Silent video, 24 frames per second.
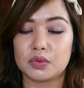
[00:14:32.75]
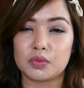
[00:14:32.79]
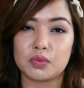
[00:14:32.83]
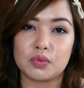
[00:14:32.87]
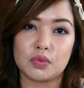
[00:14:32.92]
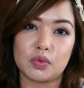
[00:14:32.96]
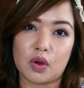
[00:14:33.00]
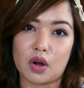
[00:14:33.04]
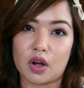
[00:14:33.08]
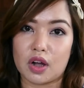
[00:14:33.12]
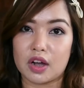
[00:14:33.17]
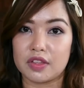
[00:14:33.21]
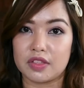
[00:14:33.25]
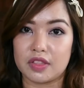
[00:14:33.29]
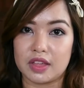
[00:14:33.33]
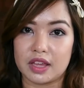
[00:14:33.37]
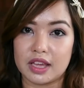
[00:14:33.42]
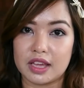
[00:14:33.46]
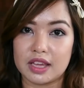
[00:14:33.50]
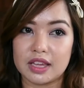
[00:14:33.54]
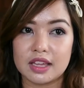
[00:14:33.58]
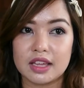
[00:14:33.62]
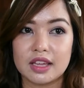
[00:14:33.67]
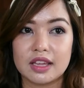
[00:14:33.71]
who are
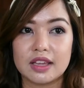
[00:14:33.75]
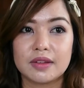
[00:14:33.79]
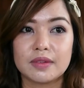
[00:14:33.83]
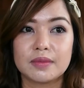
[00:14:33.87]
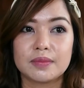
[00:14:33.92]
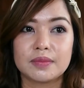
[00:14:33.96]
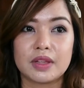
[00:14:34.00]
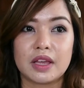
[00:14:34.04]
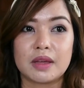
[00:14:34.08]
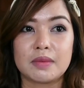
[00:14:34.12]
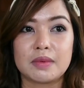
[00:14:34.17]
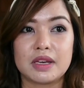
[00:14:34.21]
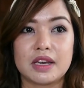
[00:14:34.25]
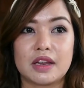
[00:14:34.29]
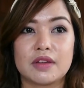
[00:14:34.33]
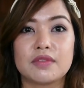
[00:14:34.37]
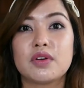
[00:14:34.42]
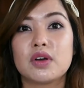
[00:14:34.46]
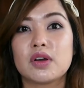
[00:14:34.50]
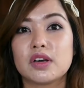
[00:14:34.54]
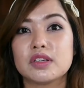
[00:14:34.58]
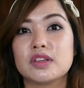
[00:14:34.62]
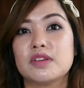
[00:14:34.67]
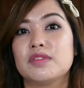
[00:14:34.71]
they I mean I've
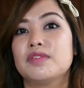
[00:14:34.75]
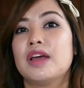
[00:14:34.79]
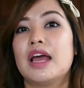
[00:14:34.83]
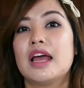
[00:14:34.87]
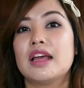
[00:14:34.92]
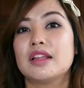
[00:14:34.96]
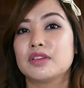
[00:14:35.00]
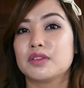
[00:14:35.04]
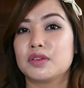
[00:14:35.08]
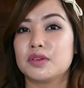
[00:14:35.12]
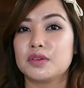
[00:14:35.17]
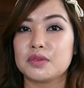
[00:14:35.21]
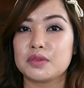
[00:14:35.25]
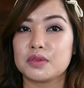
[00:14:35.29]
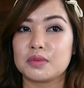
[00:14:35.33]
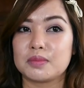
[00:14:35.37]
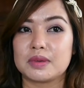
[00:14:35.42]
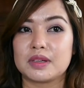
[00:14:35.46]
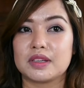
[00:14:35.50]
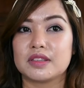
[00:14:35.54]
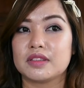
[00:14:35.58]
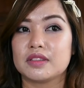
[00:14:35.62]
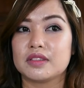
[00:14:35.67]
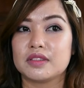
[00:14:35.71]
heard of Han Groo
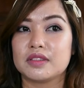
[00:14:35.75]
but